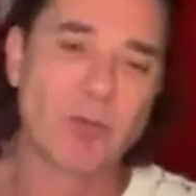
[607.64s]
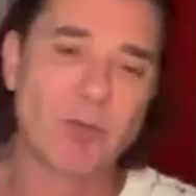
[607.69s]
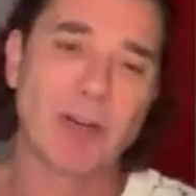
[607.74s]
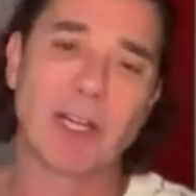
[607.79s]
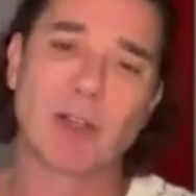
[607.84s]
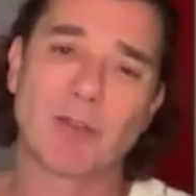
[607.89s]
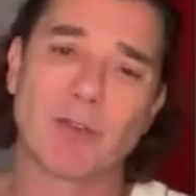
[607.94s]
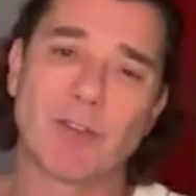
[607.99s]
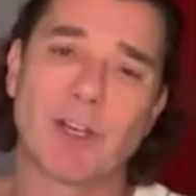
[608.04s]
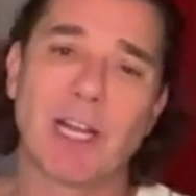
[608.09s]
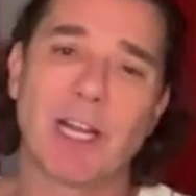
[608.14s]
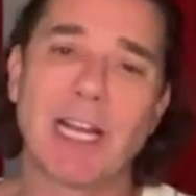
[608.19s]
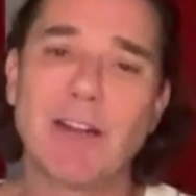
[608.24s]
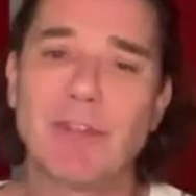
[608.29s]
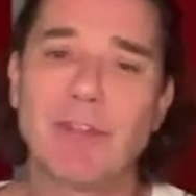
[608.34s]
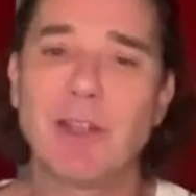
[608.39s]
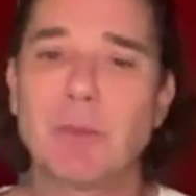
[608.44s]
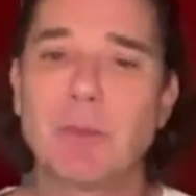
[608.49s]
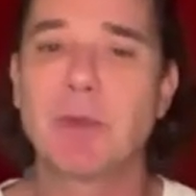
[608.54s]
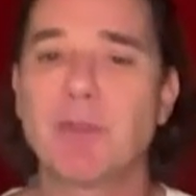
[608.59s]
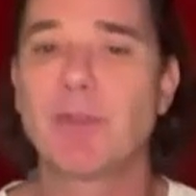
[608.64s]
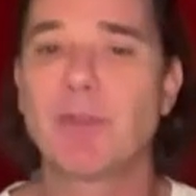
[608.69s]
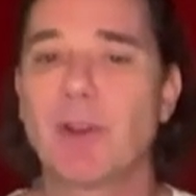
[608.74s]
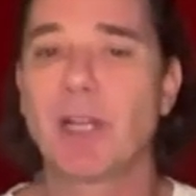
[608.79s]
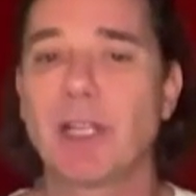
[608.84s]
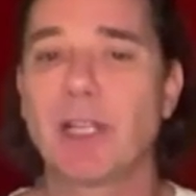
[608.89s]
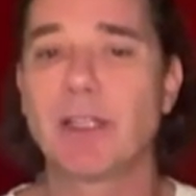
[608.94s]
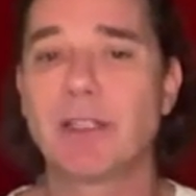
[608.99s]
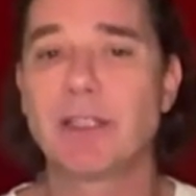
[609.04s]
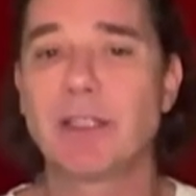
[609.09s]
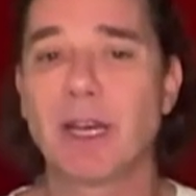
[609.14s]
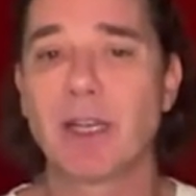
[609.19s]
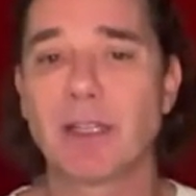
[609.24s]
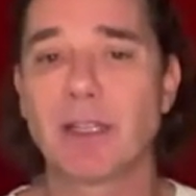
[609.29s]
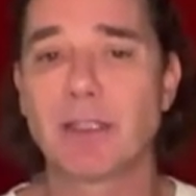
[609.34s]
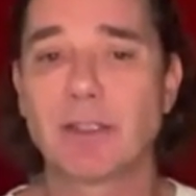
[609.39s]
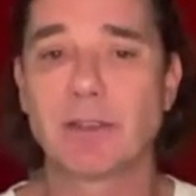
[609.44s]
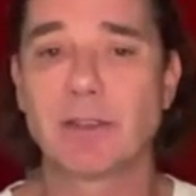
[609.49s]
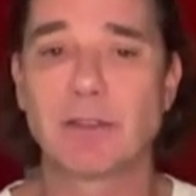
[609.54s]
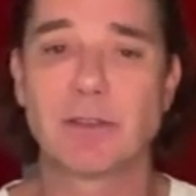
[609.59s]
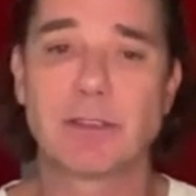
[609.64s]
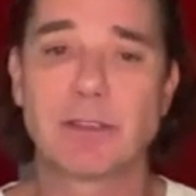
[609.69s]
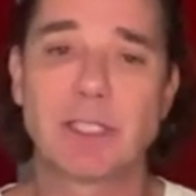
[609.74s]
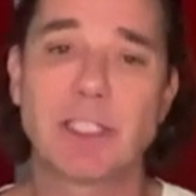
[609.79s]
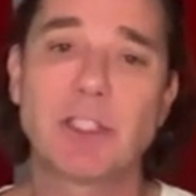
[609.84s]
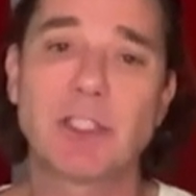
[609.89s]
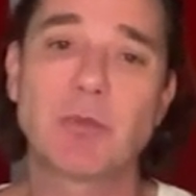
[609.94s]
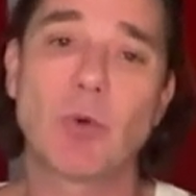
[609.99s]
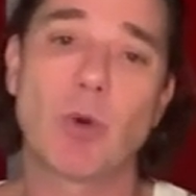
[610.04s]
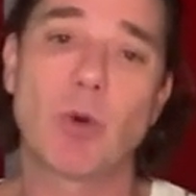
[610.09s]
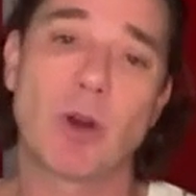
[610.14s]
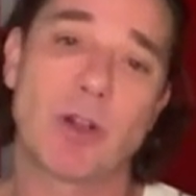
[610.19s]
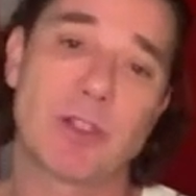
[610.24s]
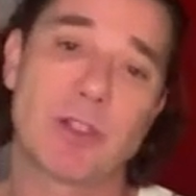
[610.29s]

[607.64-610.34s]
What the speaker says: record for life. That'd be fucking dull as dishwater.